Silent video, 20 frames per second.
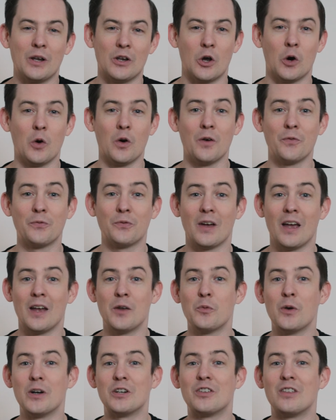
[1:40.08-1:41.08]
we know of
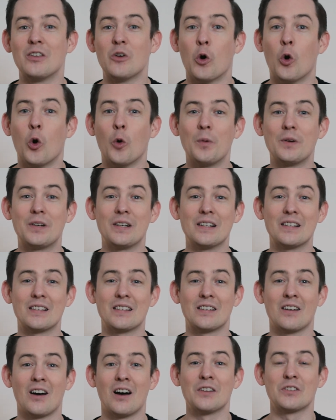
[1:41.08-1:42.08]
in which the orbiting
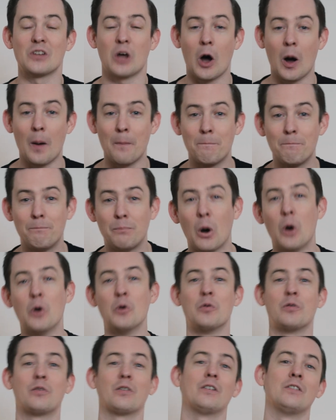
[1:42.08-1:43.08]
stars are
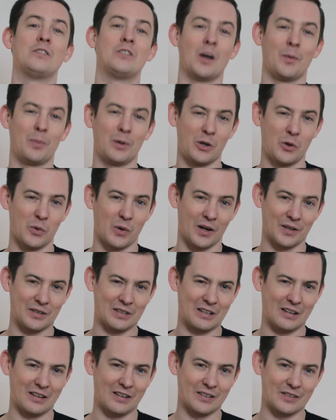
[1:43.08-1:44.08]
both WR
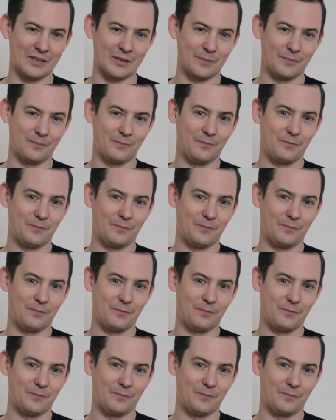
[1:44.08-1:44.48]
stars.